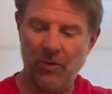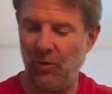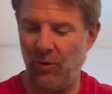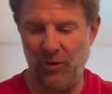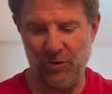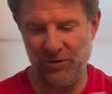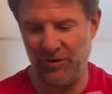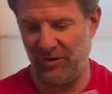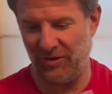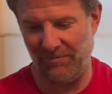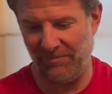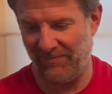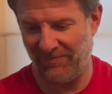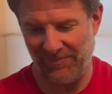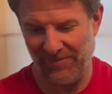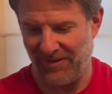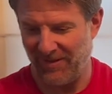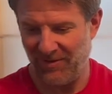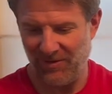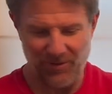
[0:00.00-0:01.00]
Awesome,
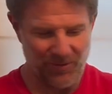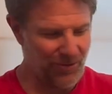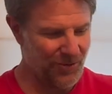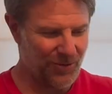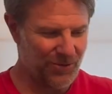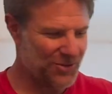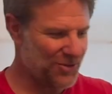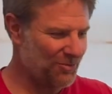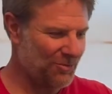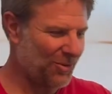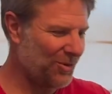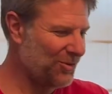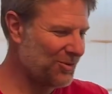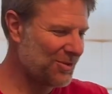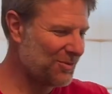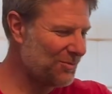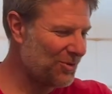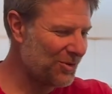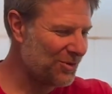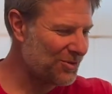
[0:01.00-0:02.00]
awesome,
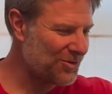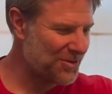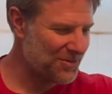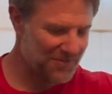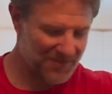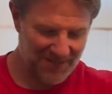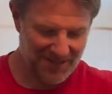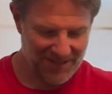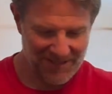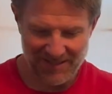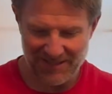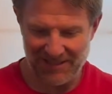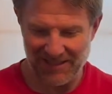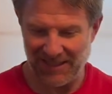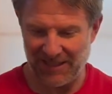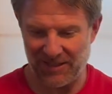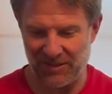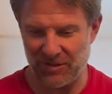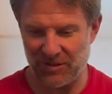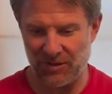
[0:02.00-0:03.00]
awesome, awesome.
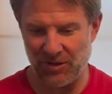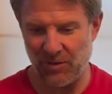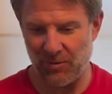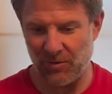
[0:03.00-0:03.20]
That is so